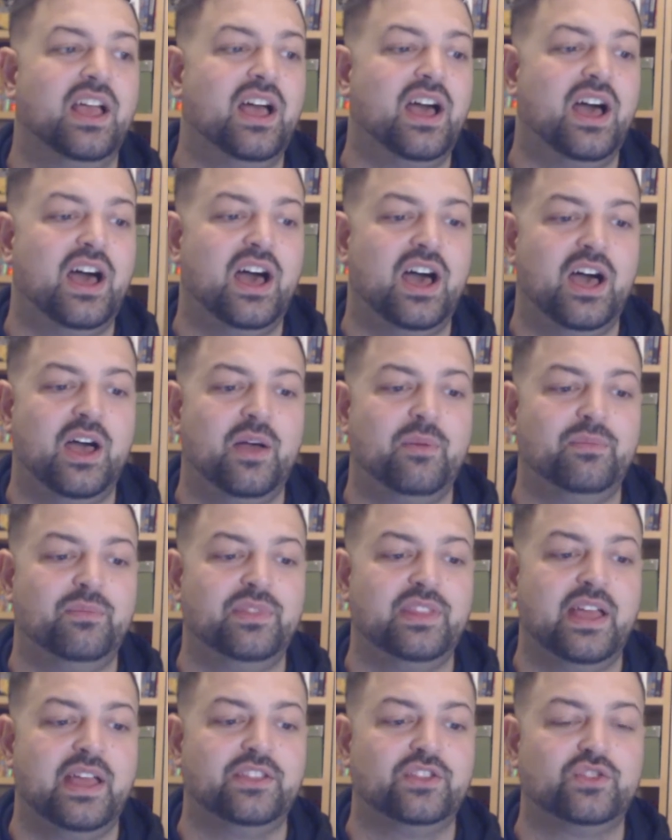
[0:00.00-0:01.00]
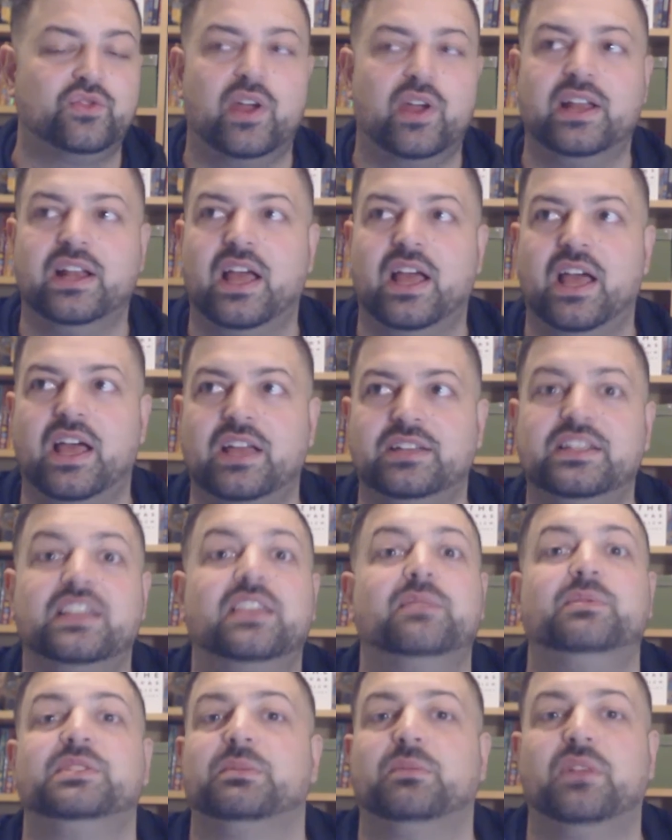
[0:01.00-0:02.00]
The trailer did
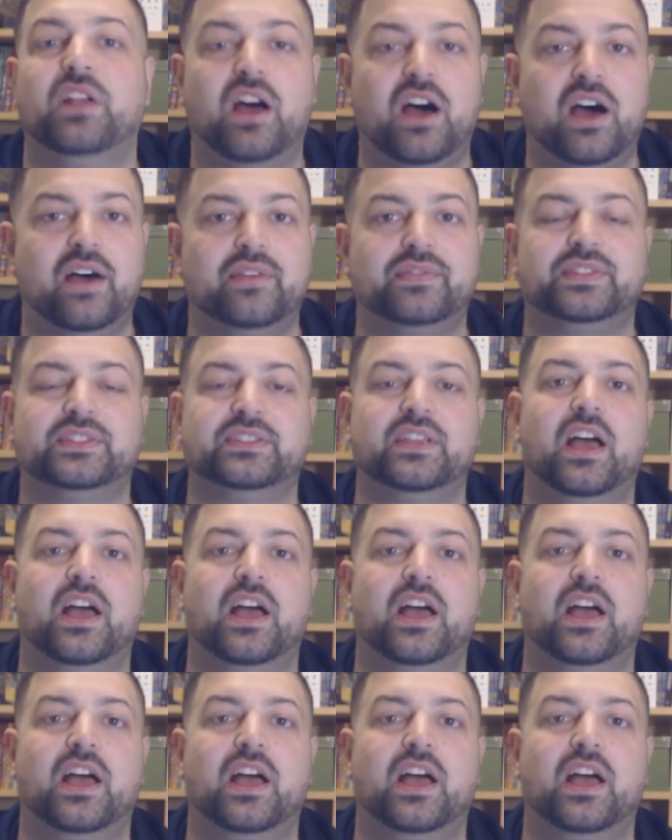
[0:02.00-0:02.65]
give me some laughs.